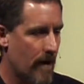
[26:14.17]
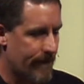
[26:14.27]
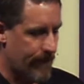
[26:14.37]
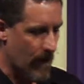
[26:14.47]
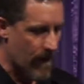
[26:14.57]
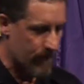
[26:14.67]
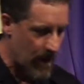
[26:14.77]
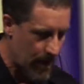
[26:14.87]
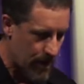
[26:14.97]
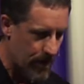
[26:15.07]

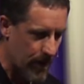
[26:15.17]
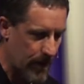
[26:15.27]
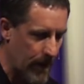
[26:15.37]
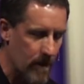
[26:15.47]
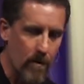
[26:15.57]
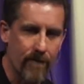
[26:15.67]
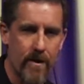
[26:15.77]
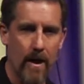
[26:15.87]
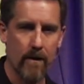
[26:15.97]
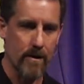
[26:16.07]
from the kingdom of
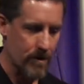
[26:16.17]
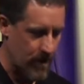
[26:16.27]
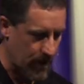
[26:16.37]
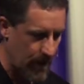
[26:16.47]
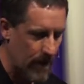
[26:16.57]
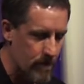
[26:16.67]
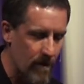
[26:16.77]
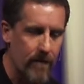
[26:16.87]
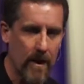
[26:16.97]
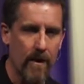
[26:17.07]
darkness, the kingdom
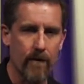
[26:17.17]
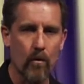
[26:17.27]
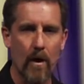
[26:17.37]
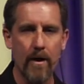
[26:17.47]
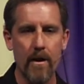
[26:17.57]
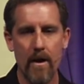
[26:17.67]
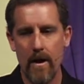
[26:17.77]
of the evil one,